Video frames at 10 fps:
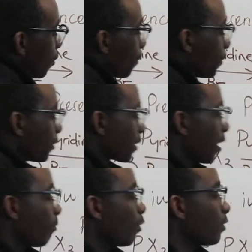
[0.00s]
on this
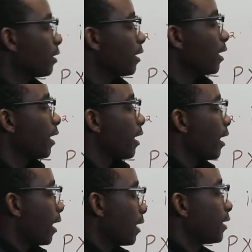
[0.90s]
carbon,
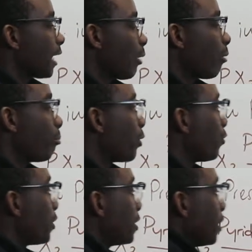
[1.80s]
and our
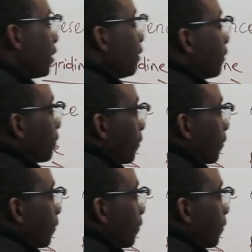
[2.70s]
pyridine